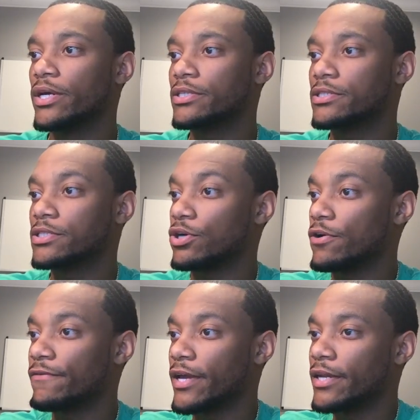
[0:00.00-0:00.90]

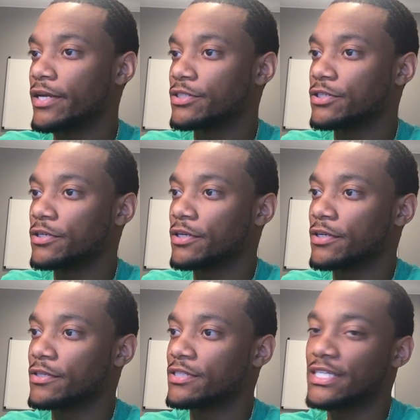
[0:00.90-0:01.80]
survey that took
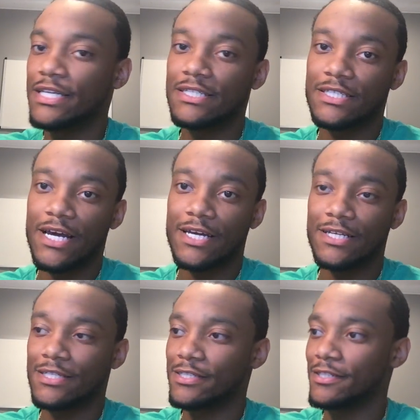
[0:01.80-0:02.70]
10
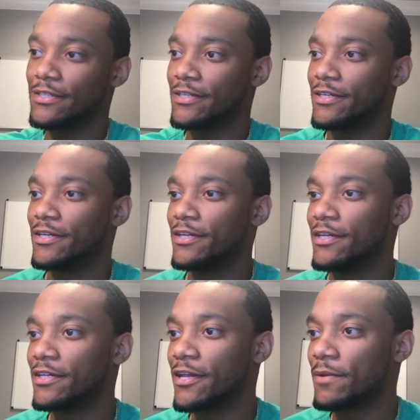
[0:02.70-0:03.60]
seconds.
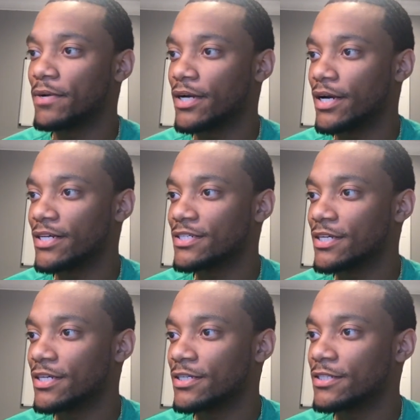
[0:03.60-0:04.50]
Like my guy
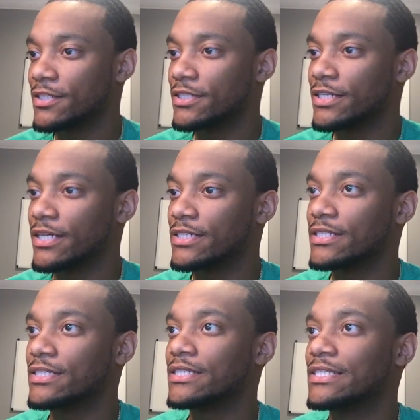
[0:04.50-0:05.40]
said, it
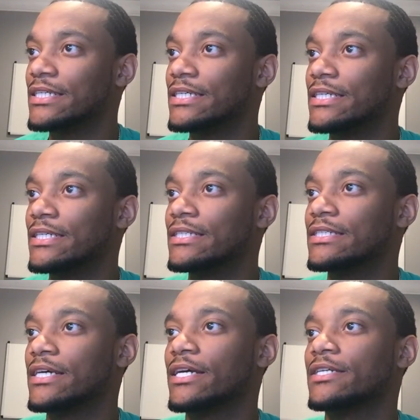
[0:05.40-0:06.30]
takes 10
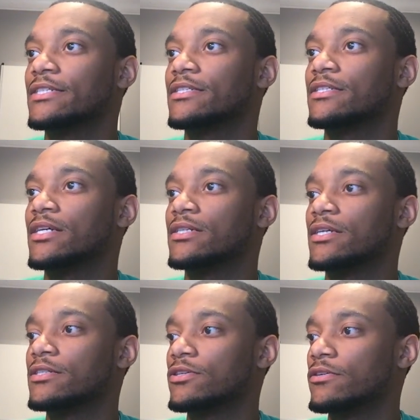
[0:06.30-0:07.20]
seconds to take
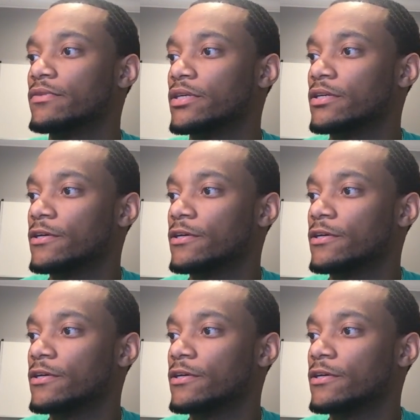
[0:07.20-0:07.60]
that survey.